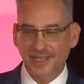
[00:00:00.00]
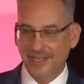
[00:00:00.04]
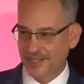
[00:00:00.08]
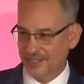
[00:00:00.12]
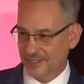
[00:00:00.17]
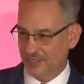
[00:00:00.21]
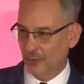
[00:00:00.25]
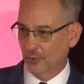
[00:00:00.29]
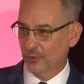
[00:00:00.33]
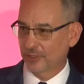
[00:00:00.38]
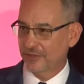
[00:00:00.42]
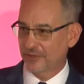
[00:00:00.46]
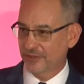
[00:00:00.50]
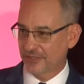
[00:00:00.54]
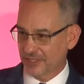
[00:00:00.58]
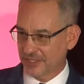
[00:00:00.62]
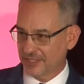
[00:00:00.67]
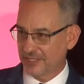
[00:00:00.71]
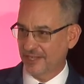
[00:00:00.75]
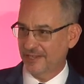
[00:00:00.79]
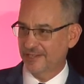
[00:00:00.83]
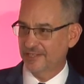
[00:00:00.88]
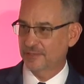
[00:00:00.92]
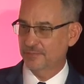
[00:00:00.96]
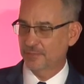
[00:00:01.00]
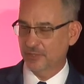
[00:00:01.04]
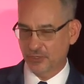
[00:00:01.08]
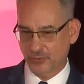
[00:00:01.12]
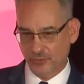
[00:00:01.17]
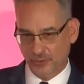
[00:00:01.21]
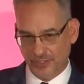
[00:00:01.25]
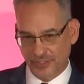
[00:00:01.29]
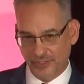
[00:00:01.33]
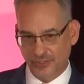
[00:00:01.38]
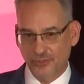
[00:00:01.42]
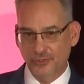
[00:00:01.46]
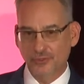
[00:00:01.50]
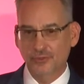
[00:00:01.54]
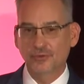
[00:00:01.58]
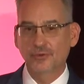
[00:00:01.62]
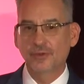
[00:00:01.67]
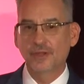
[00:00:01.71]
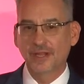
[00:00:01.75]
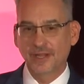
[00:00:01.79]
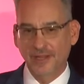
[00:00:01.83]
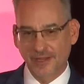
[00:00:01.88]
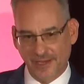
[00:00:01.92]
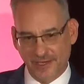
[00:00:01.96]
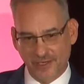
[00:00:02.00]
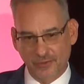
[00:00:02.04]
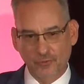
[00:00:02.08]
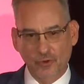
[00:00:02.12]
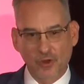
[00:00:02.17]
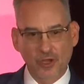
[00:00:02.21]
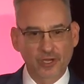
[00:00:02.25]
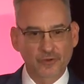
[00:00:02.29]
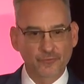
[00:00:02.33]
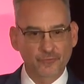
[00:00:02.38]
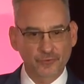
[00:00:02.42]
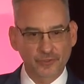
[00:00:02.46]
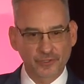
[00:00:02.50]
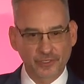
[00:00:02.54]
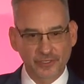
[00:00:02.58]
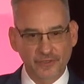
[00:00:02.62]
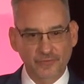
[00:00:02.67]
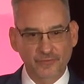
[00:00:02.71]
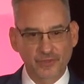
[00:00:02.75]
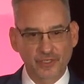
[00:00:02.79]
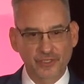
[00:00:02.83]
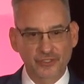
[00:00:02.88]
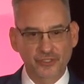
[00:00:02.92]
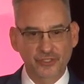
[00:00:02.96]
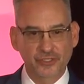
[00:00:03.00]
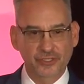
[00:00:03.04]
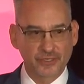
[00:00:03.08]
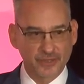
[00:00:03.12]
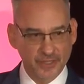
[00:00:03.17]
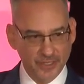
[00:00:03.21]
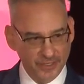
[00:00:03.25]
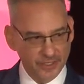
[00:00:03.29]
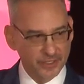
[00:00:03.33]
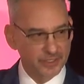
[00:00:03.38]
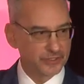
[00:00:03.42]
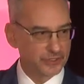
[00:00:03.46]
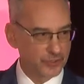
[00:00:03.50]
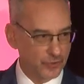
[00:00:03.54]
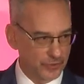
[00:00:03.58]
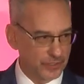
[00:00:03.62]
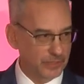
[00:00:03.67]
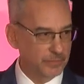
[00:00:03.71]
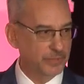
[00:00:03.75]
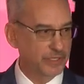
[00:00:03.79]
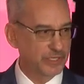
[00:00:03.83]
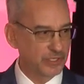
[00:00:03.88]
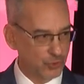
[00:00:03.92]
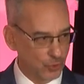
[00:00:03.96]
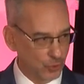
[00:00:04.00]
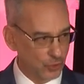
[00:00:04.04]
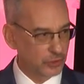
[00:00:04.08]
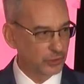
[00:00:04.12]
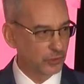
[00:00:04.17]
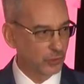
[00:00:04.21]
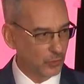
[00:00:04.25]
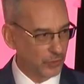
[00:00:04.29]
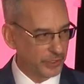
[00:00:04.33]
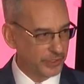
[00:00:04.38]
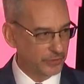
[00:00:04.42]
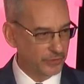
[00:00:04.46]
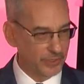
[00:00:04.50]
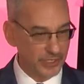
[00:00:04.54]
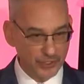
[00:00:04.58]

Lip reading: the only thing that stands between you and a wrongful conviction is going to be your lawyer,